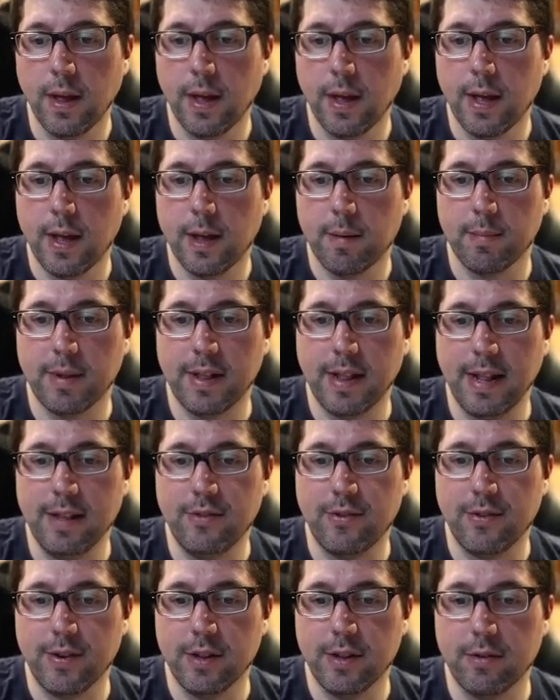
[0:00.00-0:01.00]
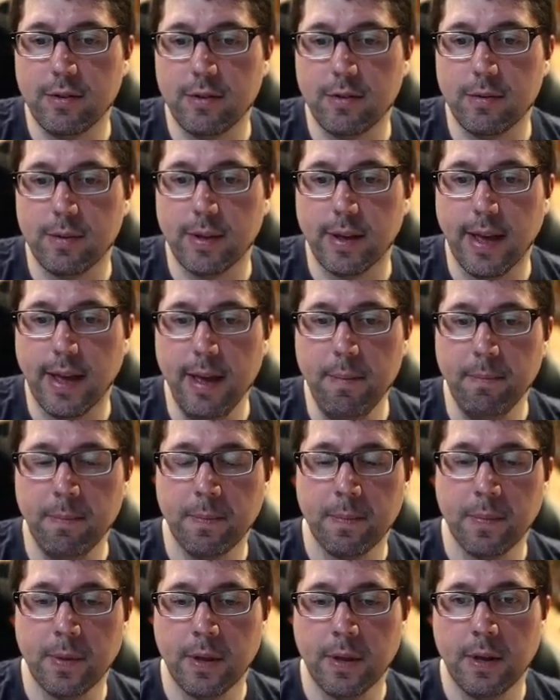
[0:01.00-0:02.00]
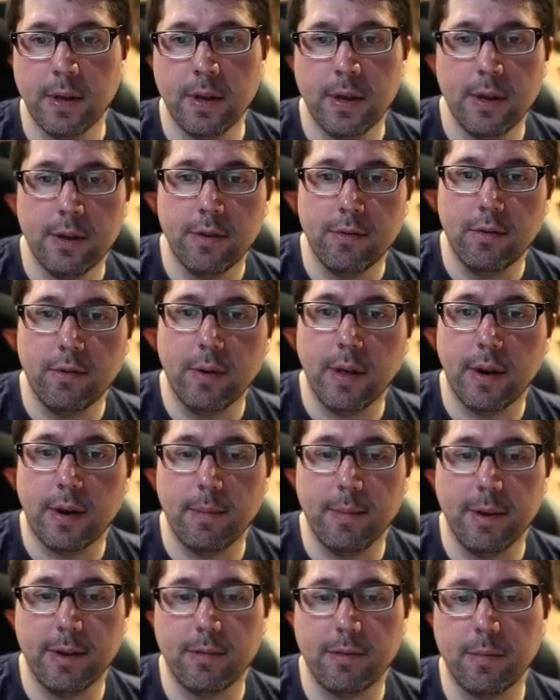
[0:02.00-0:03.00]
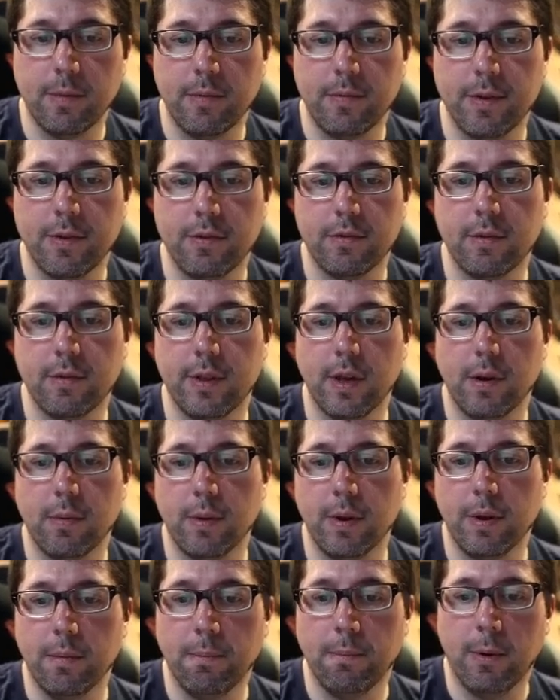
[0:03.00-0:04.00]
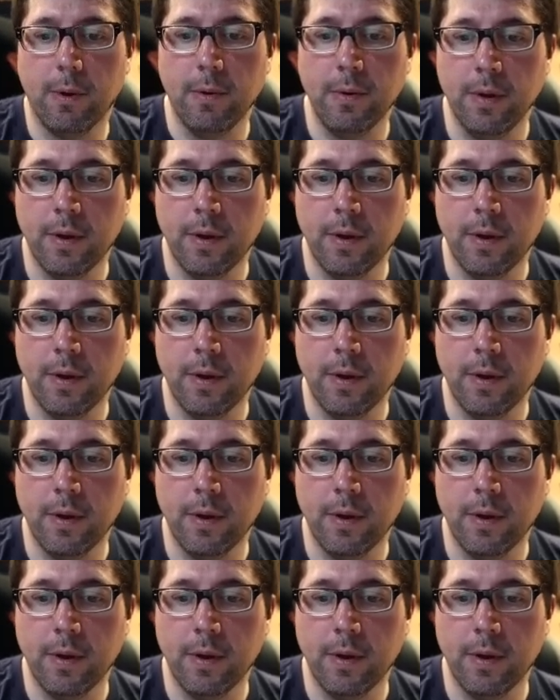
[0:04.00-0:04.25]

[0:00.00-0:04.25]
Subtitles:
But let's return to the game. So here the best move is to take with a pawn.